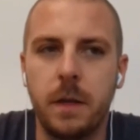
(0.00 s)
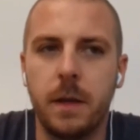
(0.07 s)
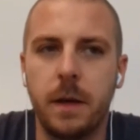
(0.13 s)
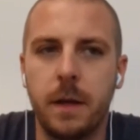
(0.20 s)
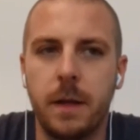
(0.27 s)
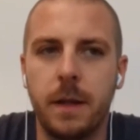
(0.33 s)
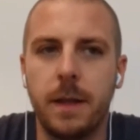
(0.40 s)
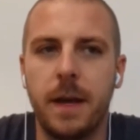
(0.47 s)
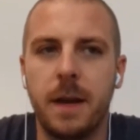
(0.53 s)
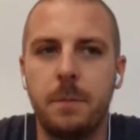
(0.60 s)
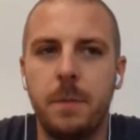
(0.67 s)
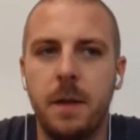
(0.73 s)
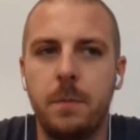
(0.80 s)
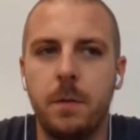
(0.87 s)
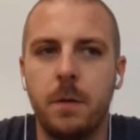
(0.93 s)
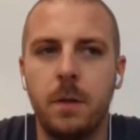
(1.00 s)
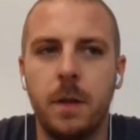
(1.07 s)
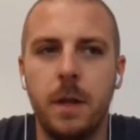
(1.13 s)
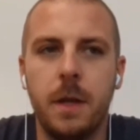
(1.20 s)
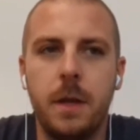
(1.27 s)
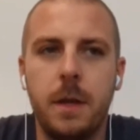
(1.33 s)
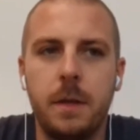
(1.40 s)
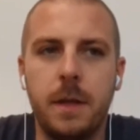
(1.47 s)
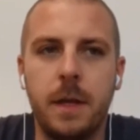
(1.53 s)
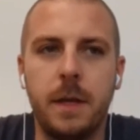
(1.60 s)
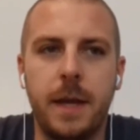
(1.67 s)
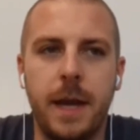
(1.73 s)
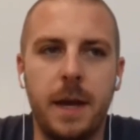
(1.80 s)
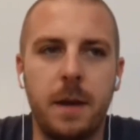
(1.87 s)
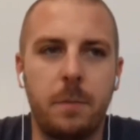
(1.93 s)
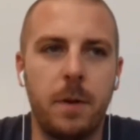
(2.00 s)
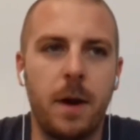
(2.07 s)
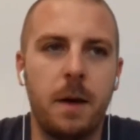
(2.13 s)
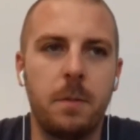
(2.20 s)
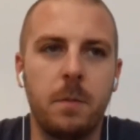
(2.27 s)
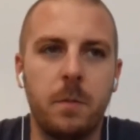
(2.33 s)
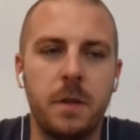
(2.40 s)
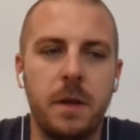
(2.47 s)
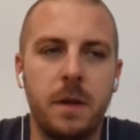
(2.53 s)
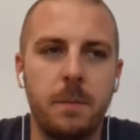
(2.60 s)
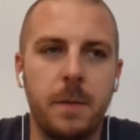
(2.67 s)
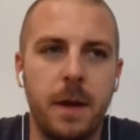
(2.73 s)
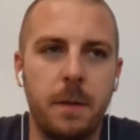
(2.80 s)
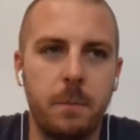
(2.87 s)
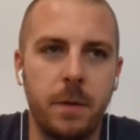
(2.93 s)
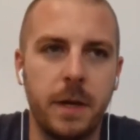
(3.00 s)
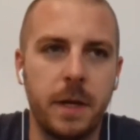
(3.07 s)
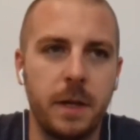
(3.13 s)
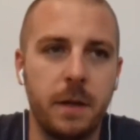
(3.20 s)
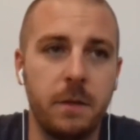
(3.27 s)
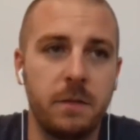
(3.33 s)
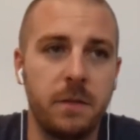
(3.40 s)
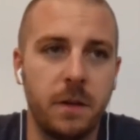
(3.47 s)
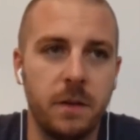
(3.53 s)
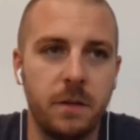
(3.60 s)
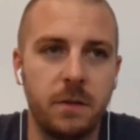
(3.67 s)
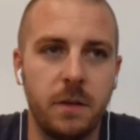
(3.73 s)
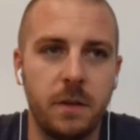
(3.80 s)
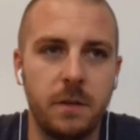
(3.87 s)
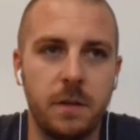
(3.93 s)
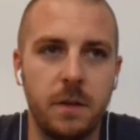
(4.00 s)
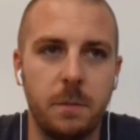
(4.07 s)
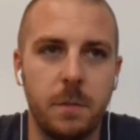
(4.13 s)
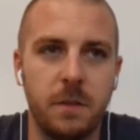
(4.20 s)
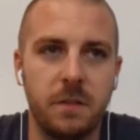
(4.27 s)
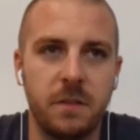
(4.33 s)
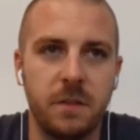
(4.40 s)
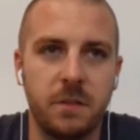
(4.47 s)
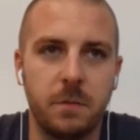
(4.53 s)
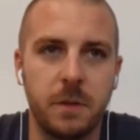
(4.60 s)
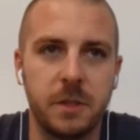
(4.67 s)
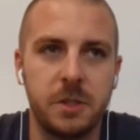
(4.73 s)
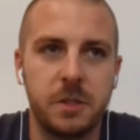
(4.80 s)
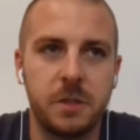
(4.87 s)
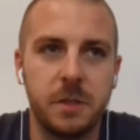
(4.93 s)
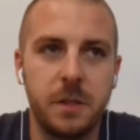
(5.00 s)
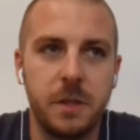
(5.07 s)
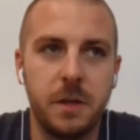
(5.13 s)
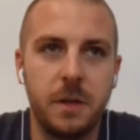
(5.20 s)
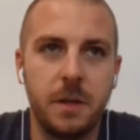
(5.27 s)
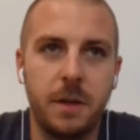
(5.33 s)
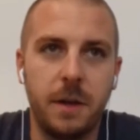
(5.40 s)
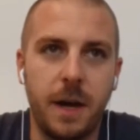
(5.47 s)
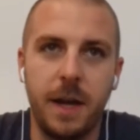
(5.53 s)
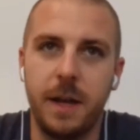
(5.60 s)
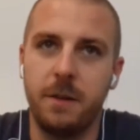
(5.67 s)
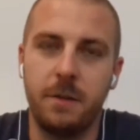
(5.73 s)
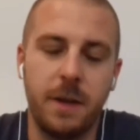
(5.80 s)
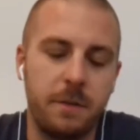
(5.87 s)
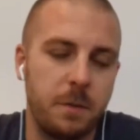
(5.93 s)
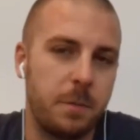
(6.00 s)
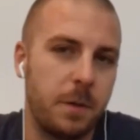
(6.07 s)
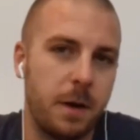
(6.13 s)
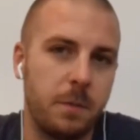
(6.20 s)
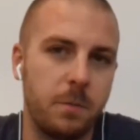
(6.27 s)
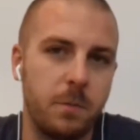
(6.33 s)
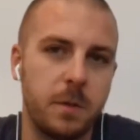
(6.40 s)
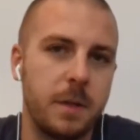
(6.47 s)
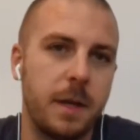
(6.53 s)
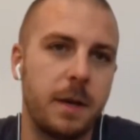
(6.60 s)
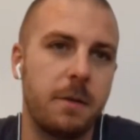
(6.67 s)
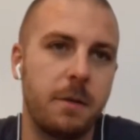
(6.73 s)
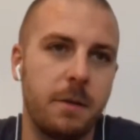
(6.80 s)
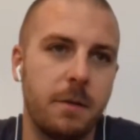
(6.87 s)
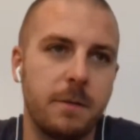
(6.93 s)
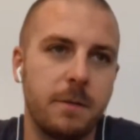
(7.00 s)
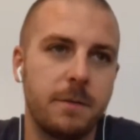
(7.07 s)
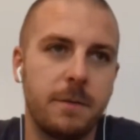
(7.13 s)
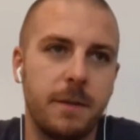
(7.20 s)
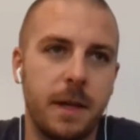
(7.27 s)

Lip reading: A lot of people, they had a problem with him bringing his sons into the business, which I don't have a problem with that at all.